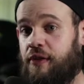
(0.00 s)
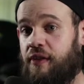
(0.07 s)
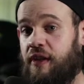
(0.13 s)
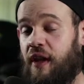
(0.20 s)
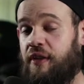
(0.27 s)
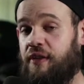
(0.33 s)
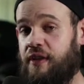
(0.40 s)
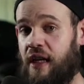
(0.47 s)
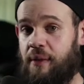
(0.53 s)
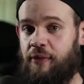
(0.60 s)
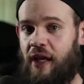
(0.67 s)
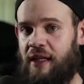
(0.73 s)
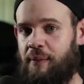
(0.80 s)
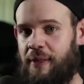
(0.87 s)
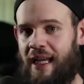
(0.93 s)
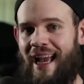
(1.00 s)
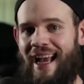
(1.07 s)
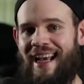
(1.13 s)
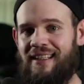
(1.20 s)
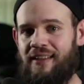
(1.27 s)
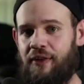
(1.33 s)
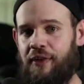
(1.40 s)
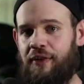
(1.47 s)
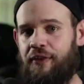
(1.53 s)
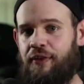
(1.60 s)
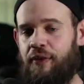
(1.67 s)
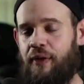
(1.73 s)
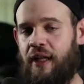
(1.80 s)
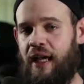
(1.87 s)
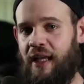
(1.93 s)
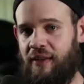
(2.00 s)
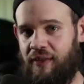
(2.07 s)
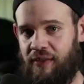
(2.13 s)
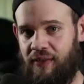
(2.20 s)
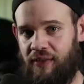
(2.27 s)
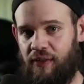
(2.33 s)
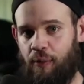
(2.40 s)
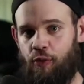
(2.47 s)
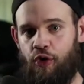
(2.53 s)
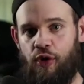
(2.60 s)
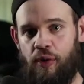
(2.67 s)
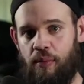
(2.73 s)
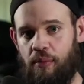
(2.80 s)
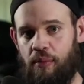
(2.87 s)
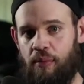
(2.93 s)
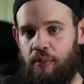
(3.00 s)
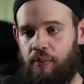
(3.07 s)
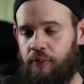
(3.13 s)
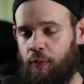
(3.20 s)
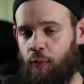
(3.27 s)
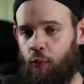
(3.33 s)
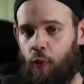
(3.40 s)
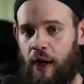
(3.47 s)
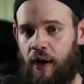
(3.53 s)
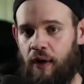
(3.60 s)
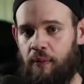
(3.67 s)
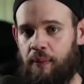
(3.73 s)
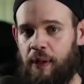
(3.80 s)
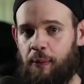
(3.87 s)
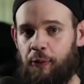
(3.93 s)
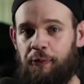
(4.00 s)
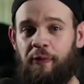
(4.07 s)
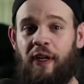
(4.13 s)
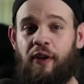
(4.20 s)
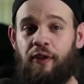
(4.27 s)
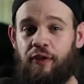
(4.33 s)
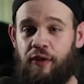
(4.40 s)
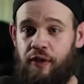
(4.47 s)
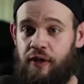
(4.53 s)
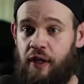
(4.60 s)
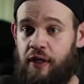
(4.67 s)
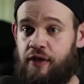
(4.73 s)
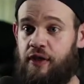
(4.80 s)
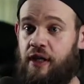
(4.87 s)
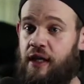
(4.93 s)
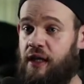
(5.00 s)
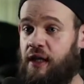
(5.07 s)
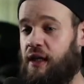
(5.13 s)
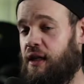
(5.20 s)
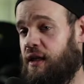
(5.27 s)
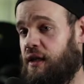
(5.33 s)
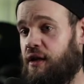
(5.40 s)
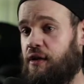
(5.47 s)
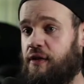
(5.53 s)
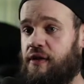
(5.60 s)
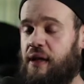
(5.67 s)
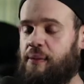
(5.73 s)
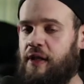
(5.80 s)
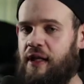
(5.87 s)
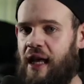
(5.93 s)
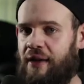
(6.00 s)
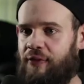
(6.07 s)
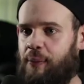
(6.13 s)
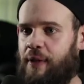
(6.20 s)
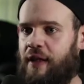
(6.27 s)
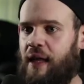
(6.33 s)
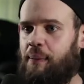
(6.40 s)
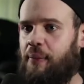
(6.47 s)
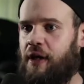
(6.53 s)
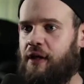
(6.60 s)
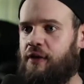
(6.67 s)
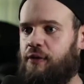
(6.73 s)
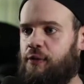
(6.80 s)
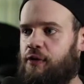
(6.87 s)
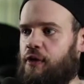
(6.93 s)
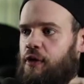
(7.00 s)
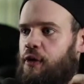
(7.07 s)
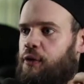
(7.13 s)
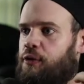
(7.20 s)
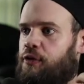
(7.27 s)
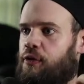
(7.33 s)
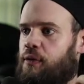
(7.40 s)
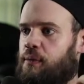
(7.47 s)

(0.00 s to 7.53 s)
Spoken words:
the other tapes had to be handled, so they had some room where people's fingers could touch. And here the tape didn't have to be that big because it was enclosed.